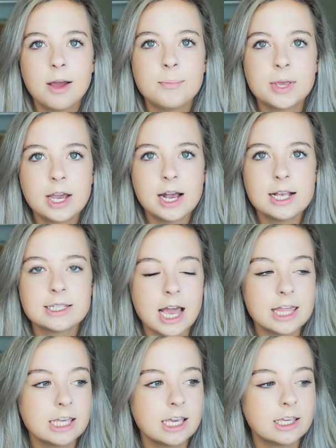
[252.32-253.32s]
because
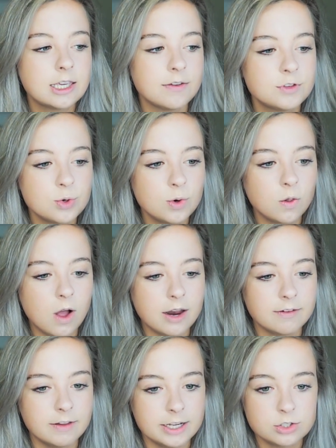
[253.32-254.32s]
I think it gives you a
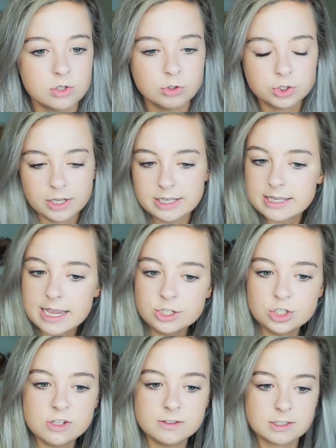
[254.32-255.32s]
lot of like
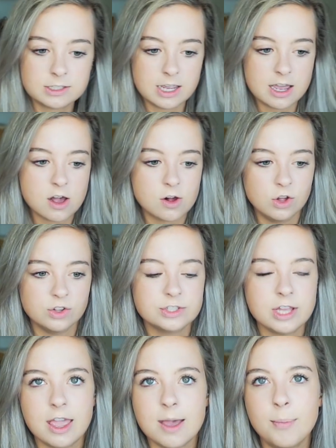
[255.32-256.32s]
socialization
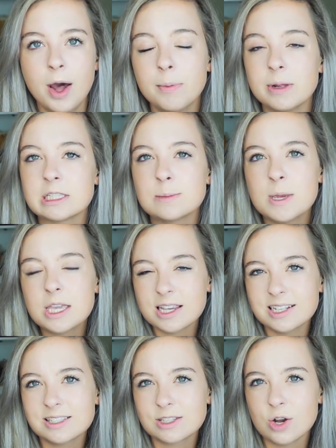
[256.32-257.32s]
skills and public
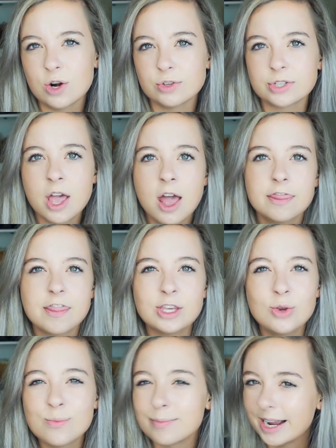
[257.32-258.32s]
speaking skills that
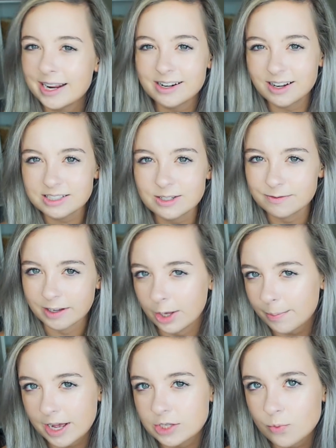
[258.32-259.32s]
you might not
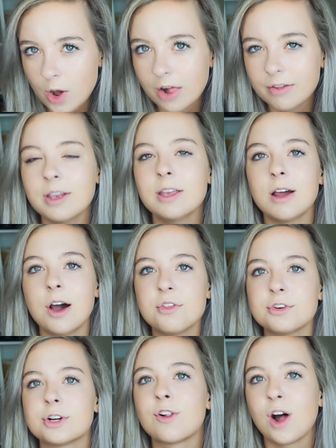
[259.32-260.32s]
develop as well in
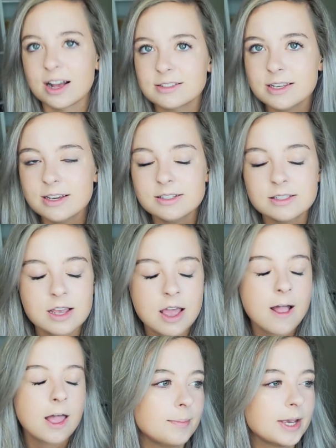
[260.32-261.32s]
other classes,
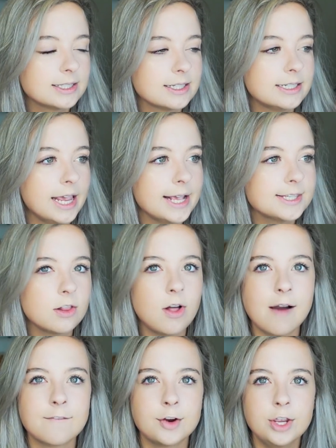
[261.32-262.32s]
because it takes a
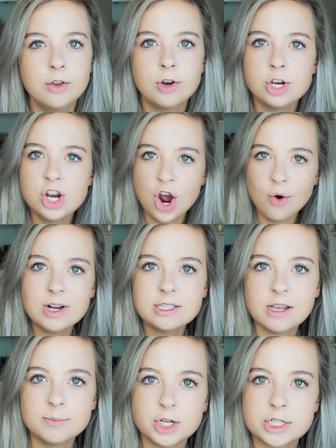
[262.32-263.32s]
lot for you to know a
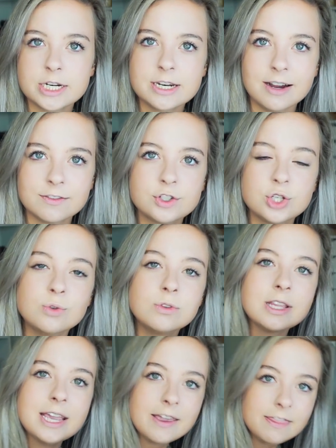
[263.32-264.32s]
subject enough to
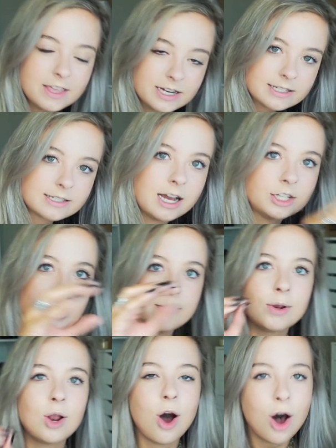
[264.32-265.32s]
lead the
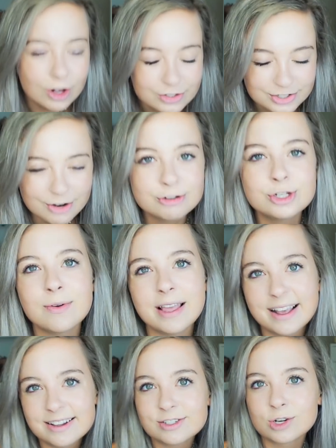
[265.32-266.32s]
discussion, but also
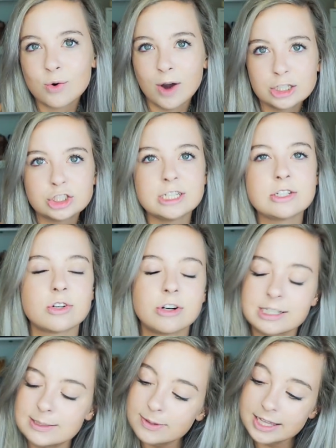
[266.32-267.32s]
to answer questions or
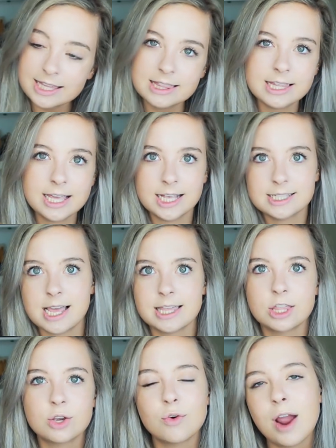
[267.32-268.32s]
explain things
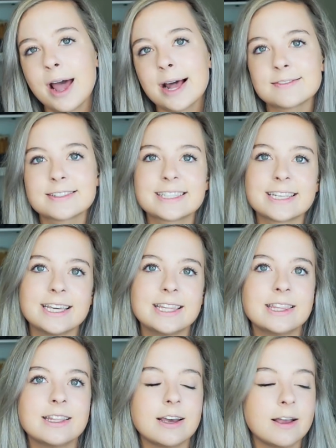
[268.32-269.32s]
like the graphs
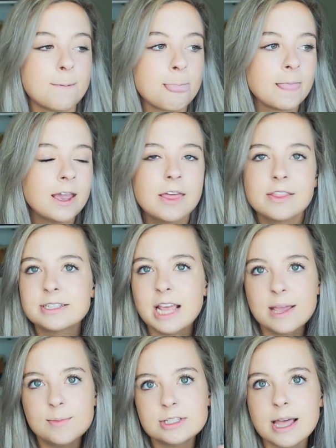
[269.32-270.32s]
and the
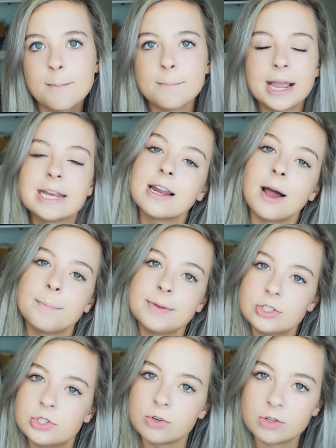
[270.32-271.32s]
tables that might not
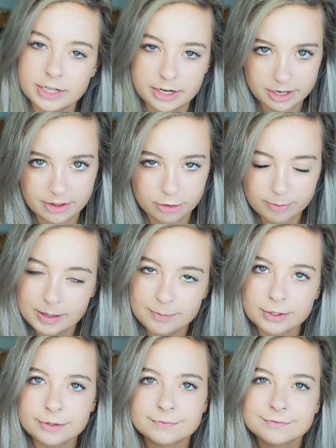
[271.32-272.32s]
be so clear to other
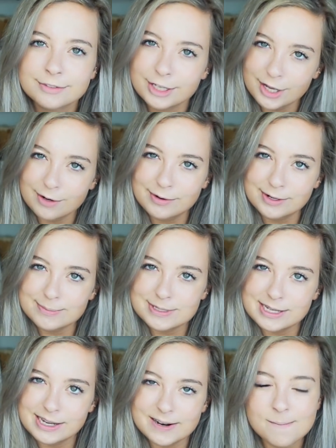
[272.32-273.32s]
people. You know what I'm
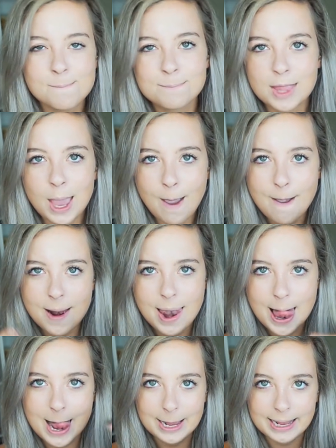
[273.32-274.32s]
saying?
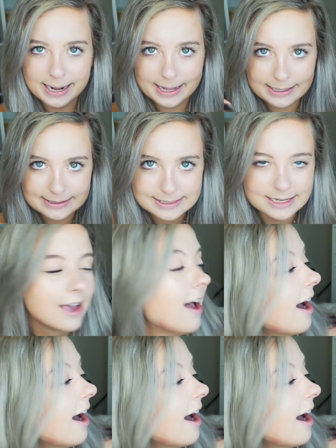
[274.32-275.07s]
Okay, next.